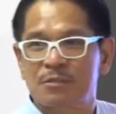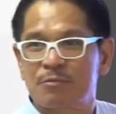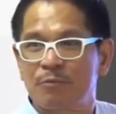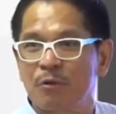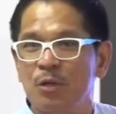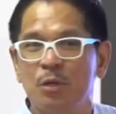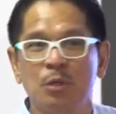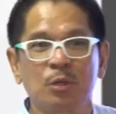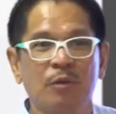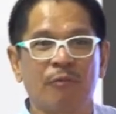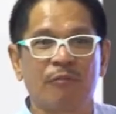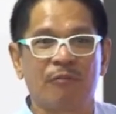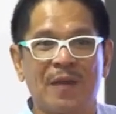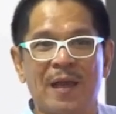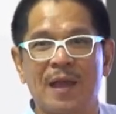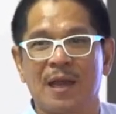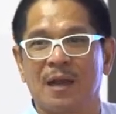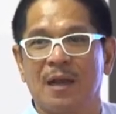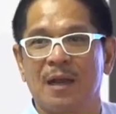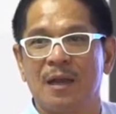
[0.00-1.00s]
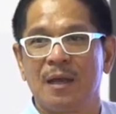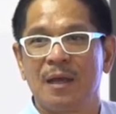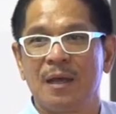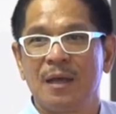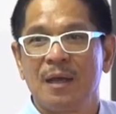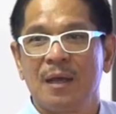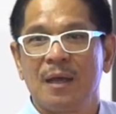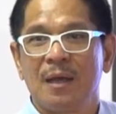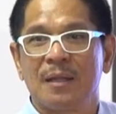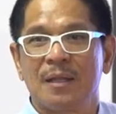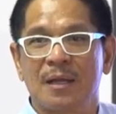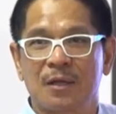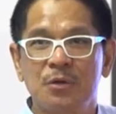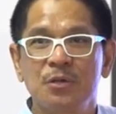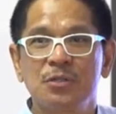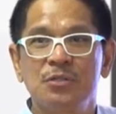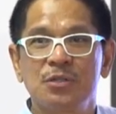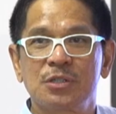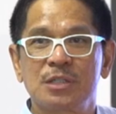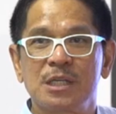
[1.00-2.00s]
for you to fail. The
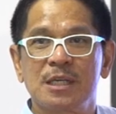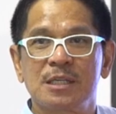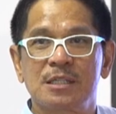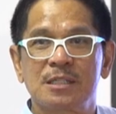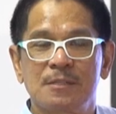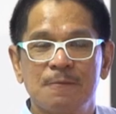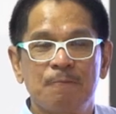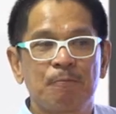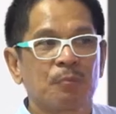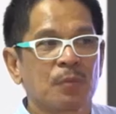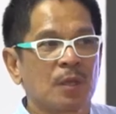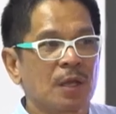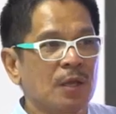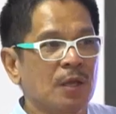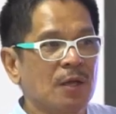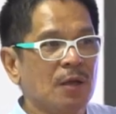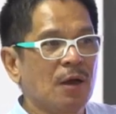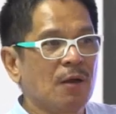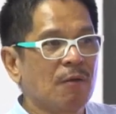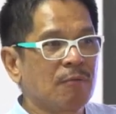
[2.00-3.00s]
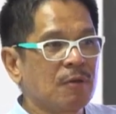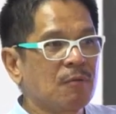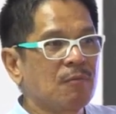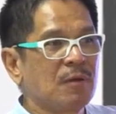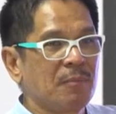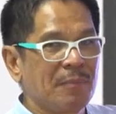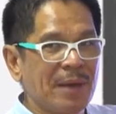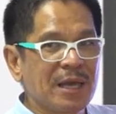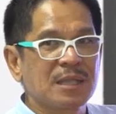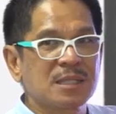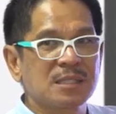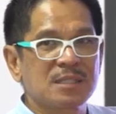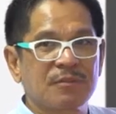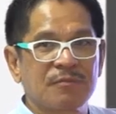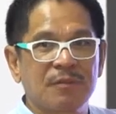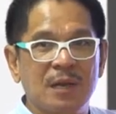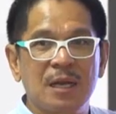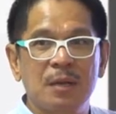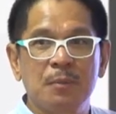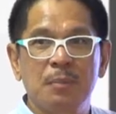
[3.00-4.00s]
good news is, you know, we will make this
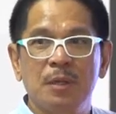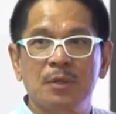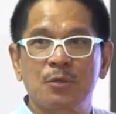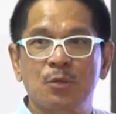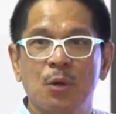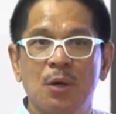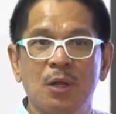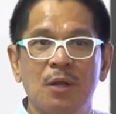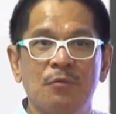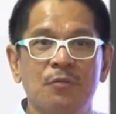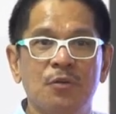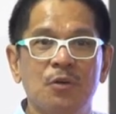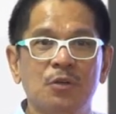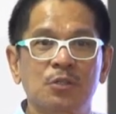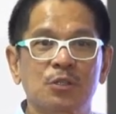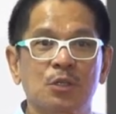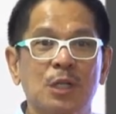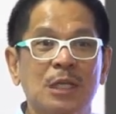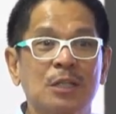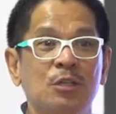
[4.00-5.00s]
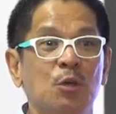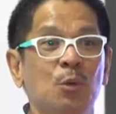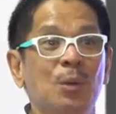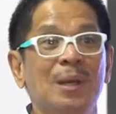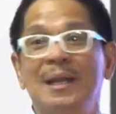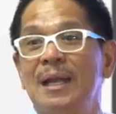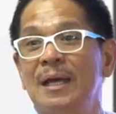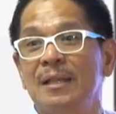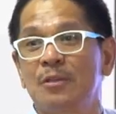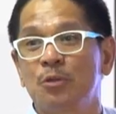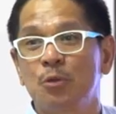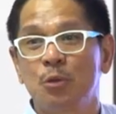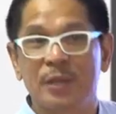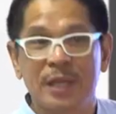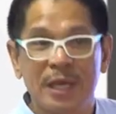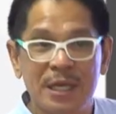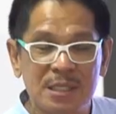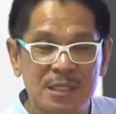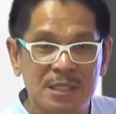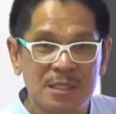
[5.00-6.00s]
available to all of you so that you will not do
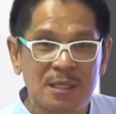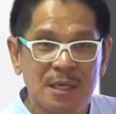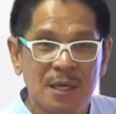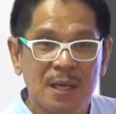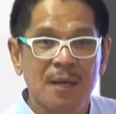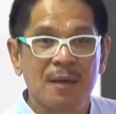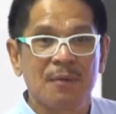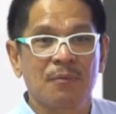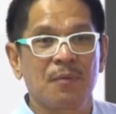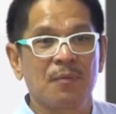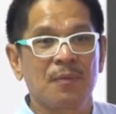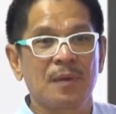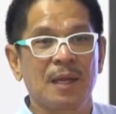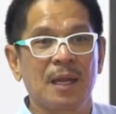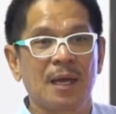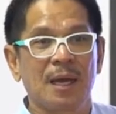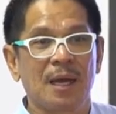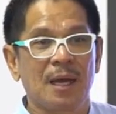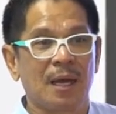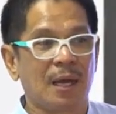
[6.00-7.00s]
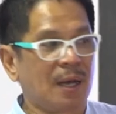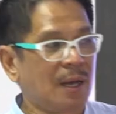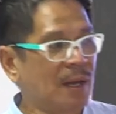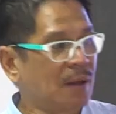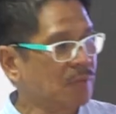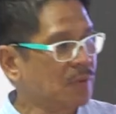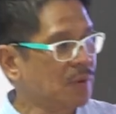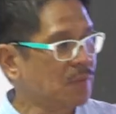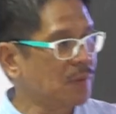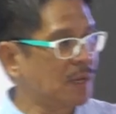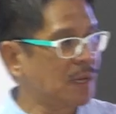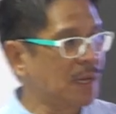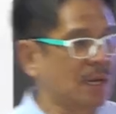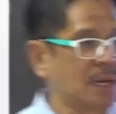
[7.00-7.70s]
this. We will